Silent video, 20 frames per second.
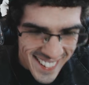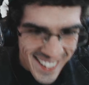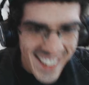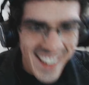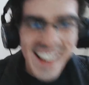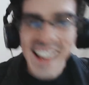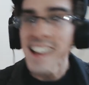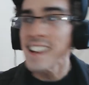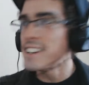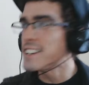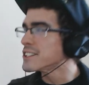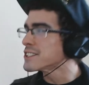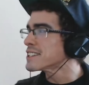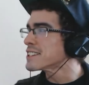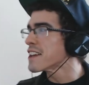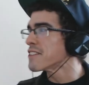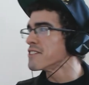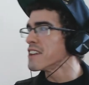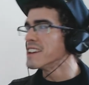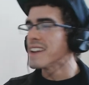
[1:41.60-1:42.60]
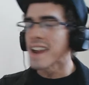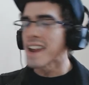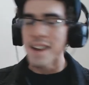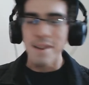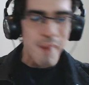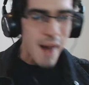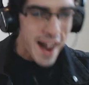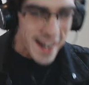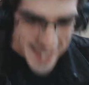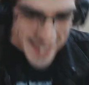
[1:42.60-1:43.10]
He just said their name. I
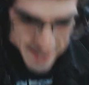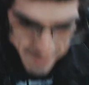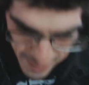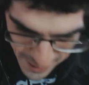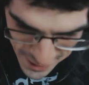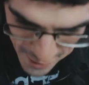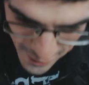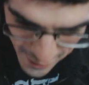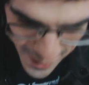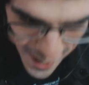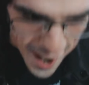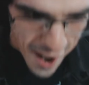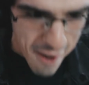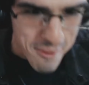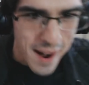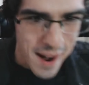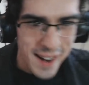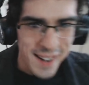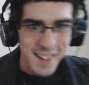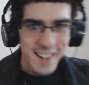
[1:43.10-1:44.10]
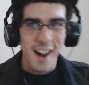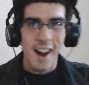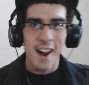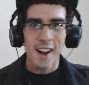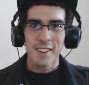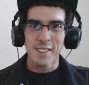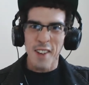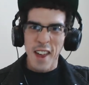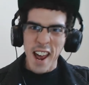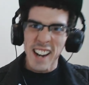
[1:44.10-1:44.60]
can't believe it. Oh my god.
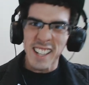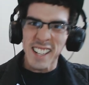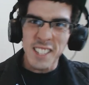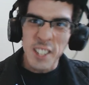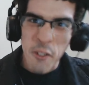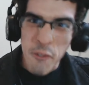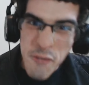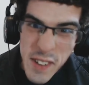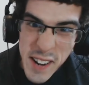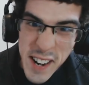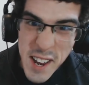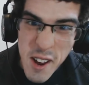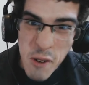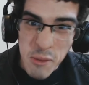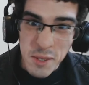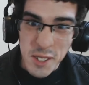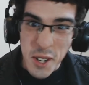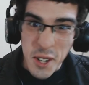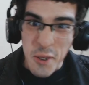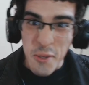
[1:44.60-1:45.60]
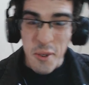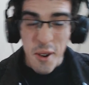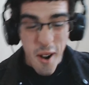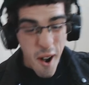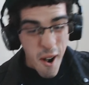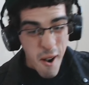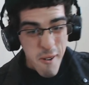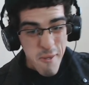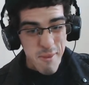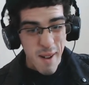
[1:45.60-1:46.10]
And it's a video too. Oh
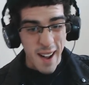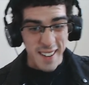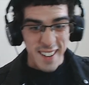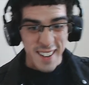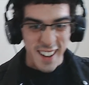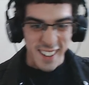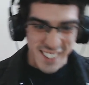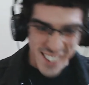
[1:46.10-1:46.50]
my god. Let's